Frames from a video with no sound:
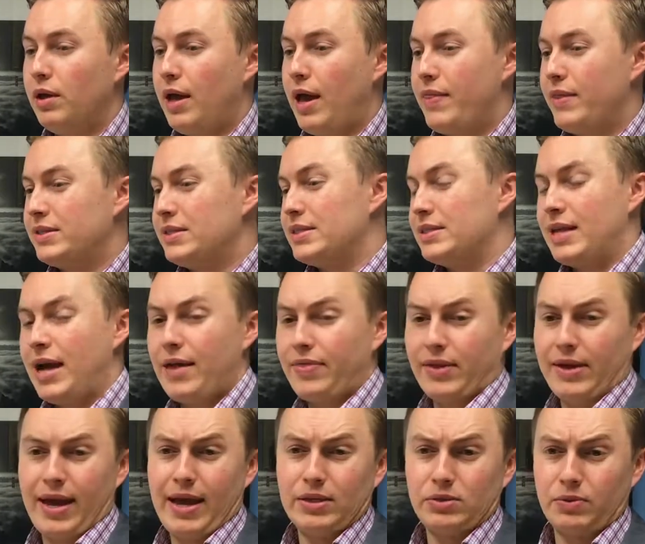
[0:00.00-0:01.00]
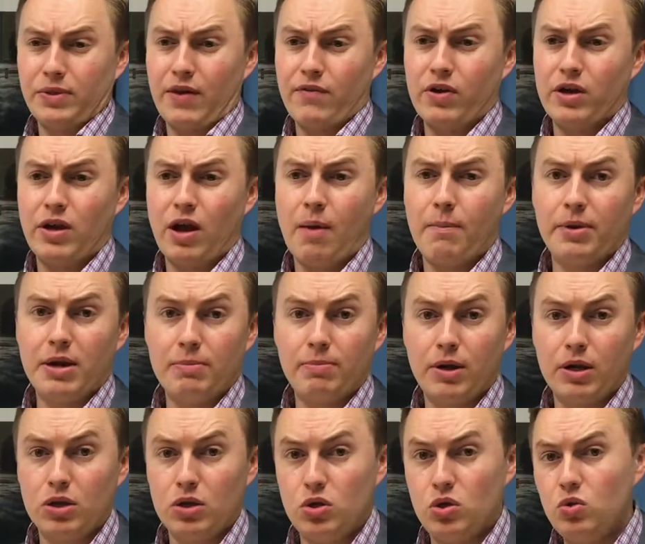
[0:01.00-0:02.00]
And this is not the case with every company,
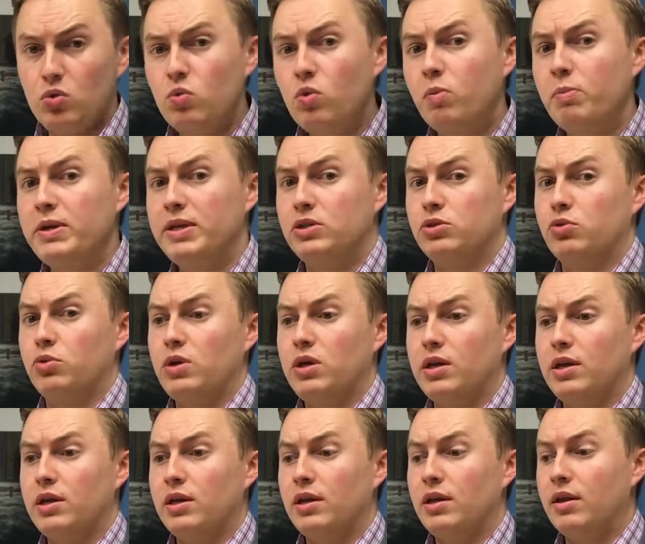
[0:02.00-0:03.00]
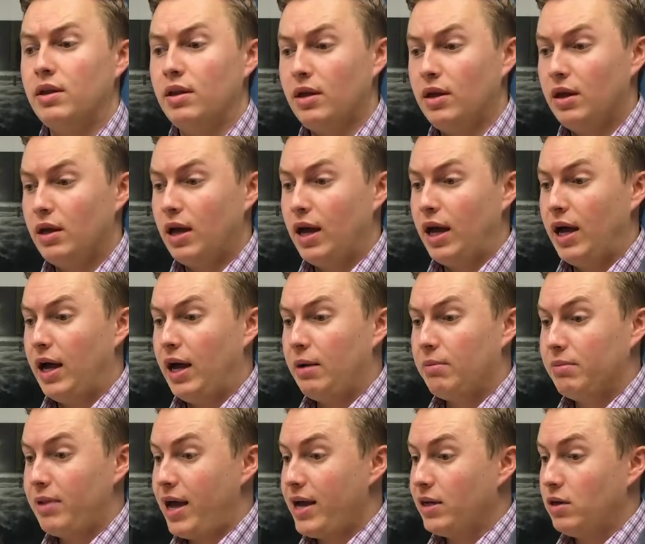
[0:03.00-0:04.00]
but you will be treated
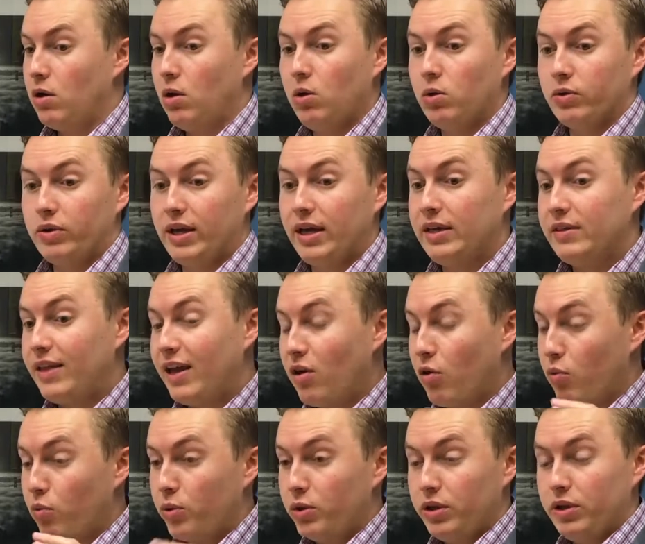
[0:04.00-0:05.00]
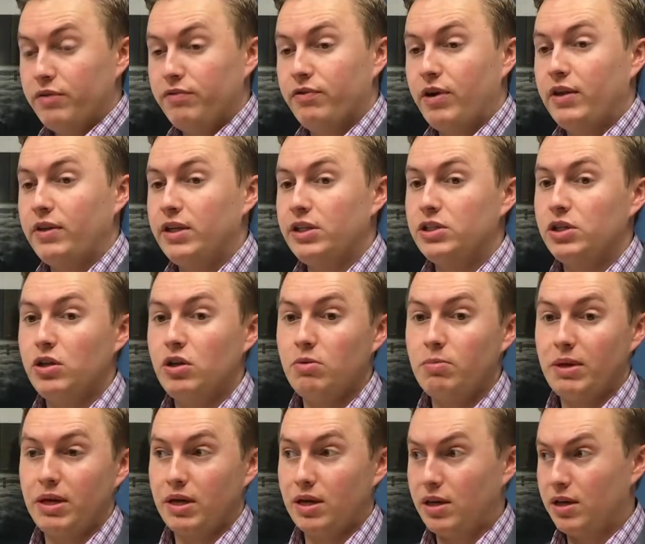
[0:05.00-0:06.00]
like gold. They are really friendly to you
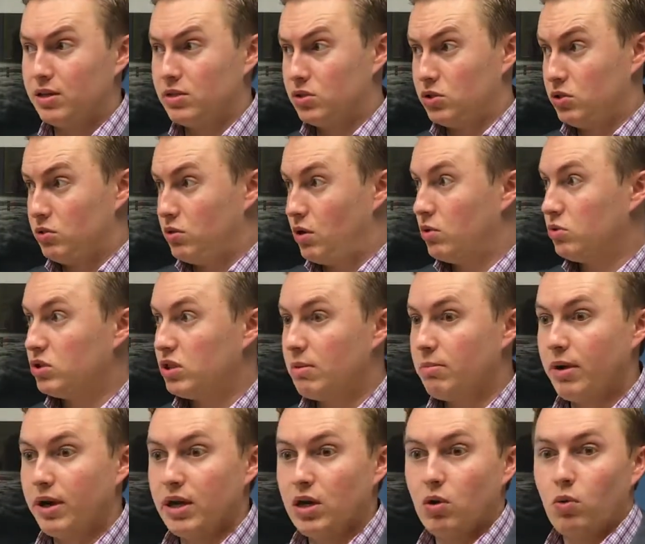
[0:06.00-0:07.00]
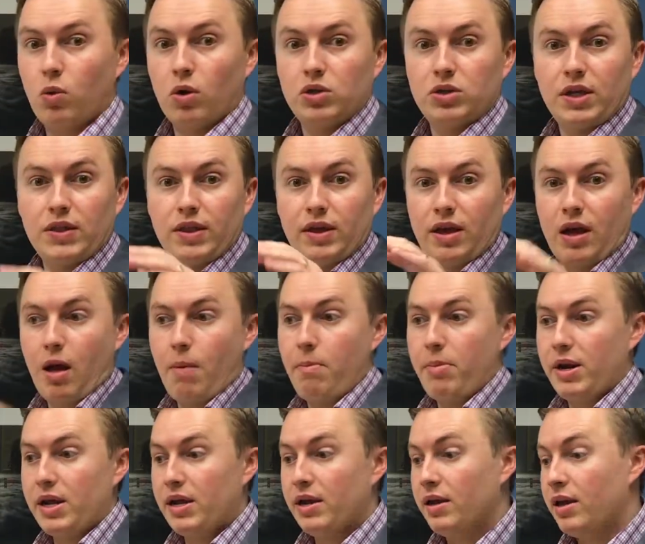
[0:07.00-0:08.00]
because you know somebody who works at the
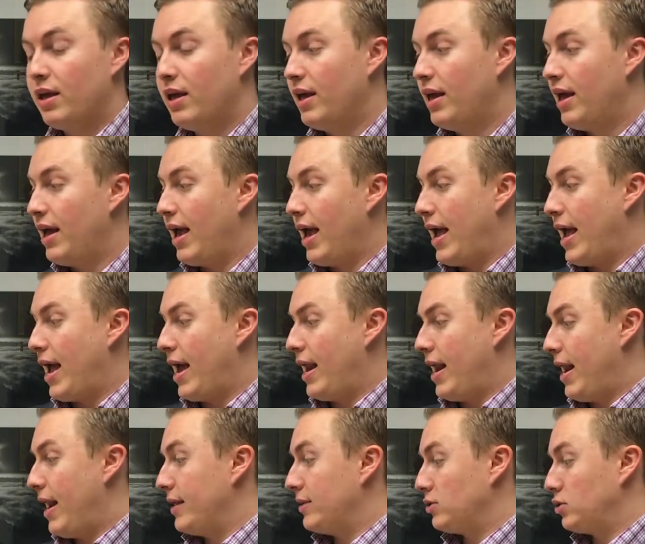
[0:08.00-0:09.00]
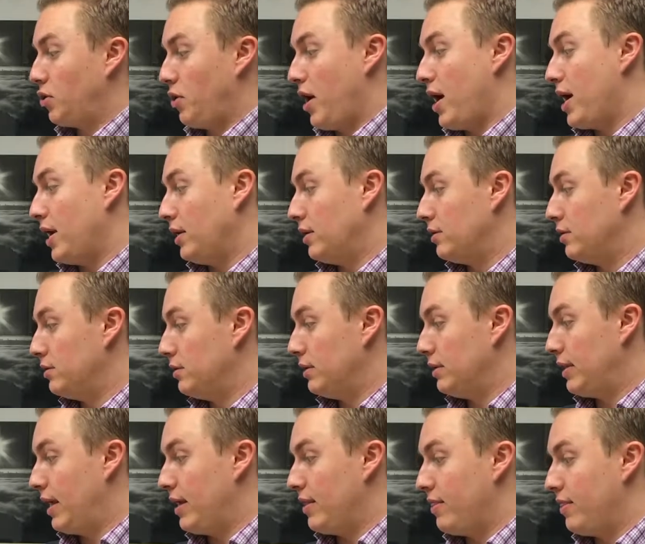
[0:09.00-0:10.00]
company, and it's great.
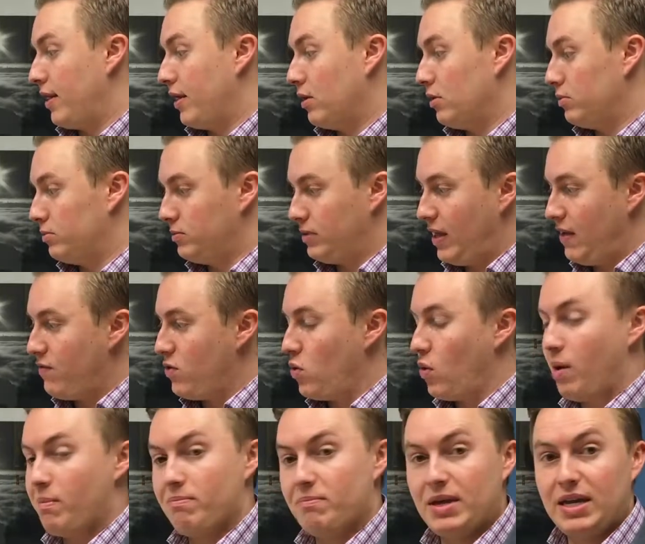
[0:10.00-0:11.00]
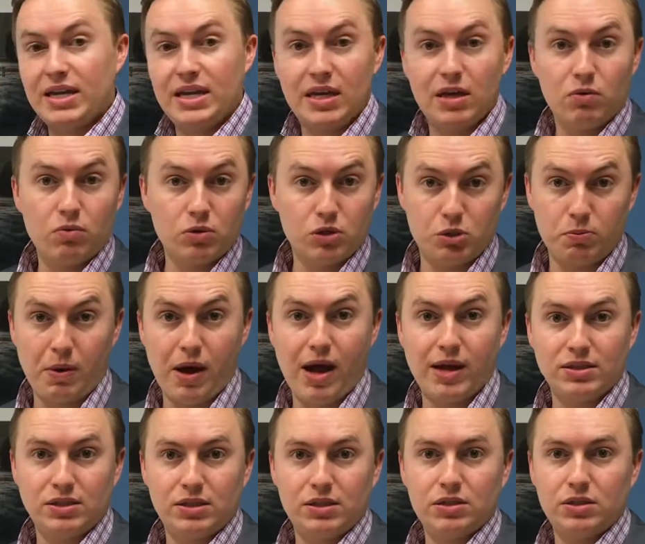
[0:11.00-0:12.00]
They'll give you immediate
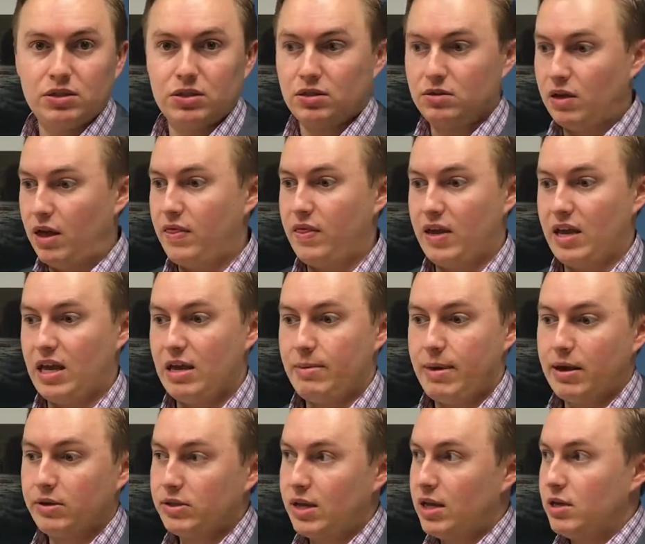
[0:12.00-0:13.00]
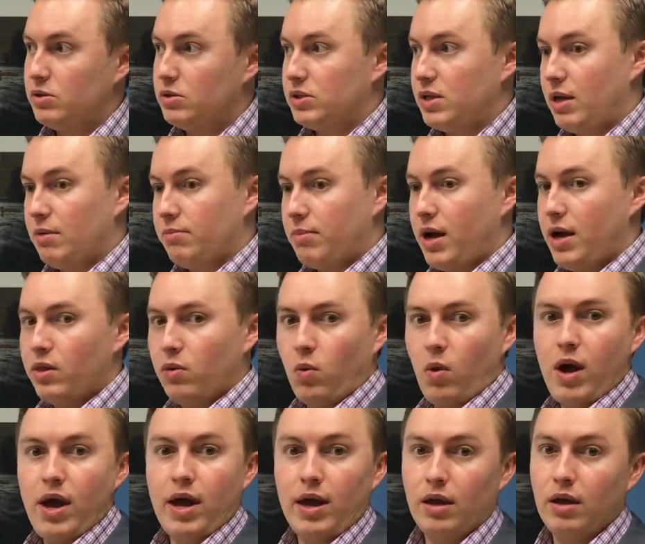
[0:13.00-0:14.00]
responses in the emails that you send. By the
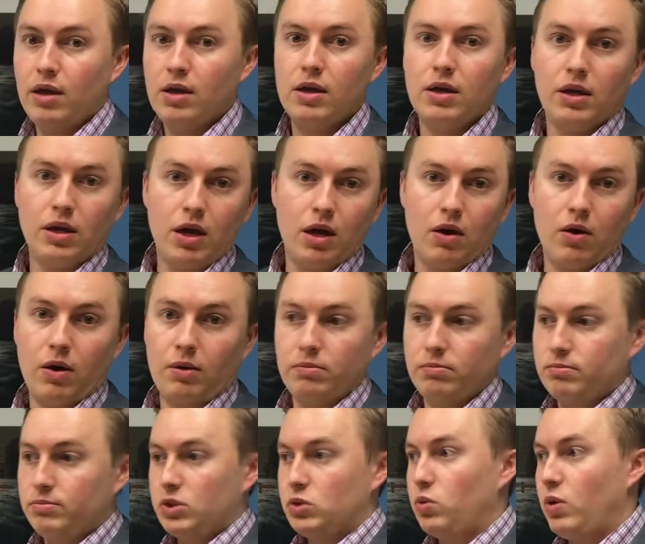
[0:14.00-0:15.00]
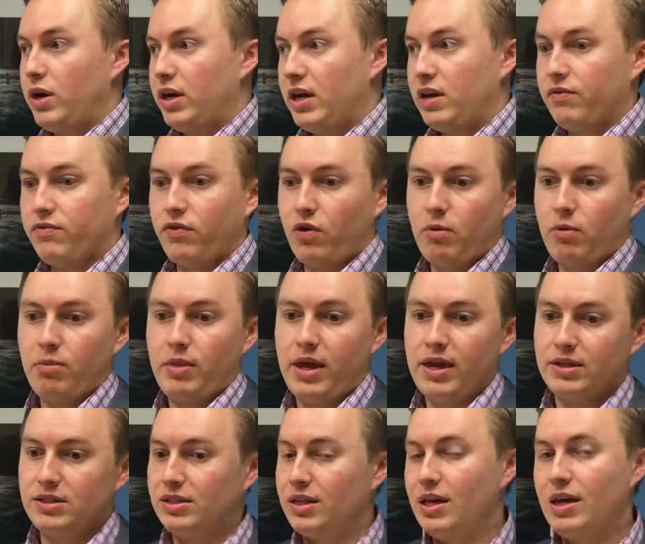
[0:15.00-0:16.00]
way, you know, I just wanted to confirm
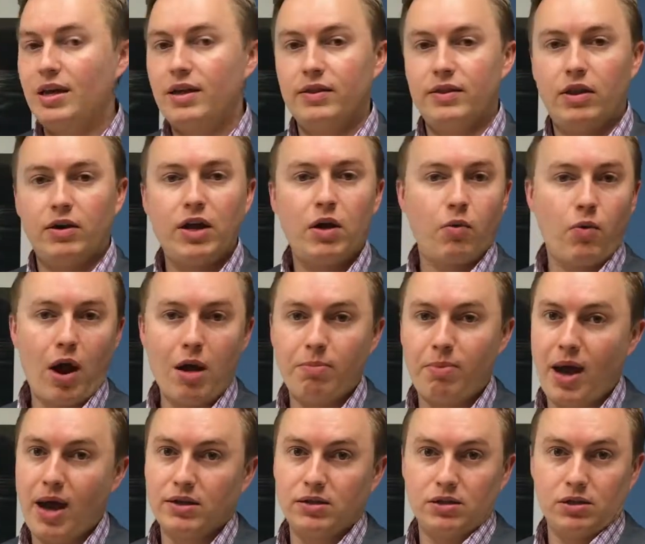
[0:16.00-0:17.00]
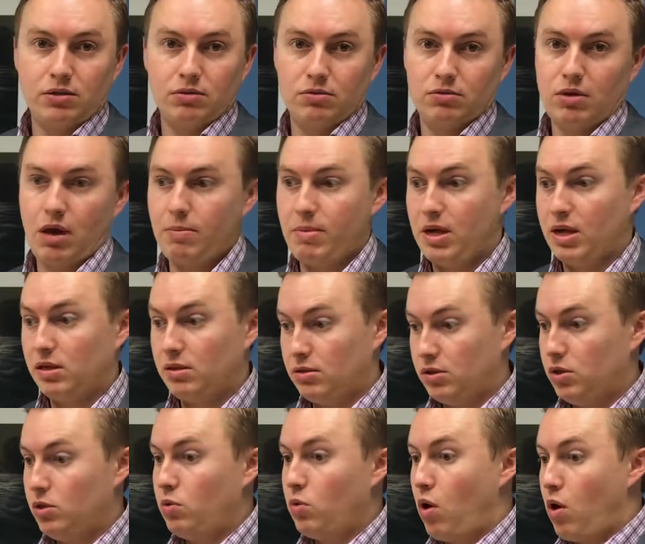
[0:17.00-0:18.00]
this. They'll get right back to you. I mean,
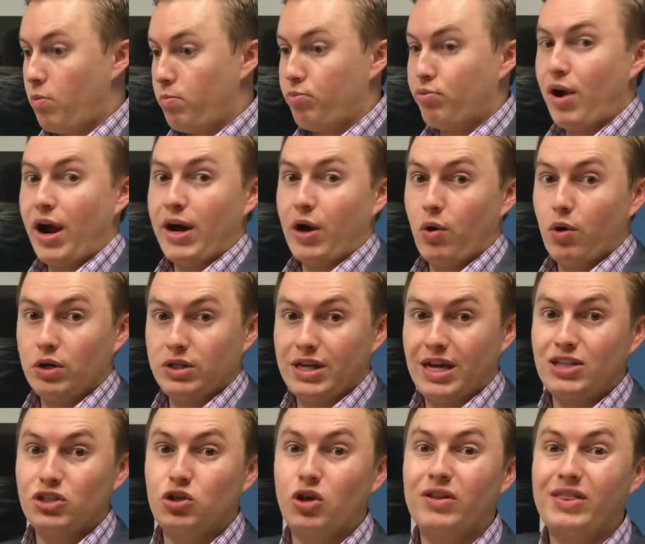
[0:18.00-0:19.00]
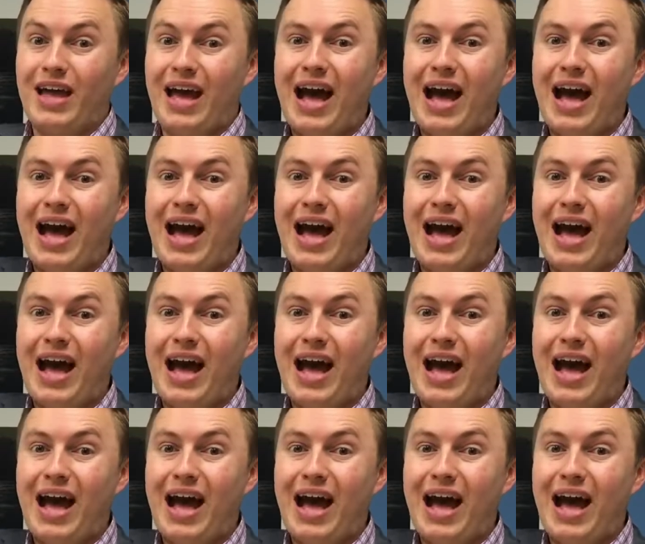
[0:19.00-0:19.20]
you are prioritized. You're at the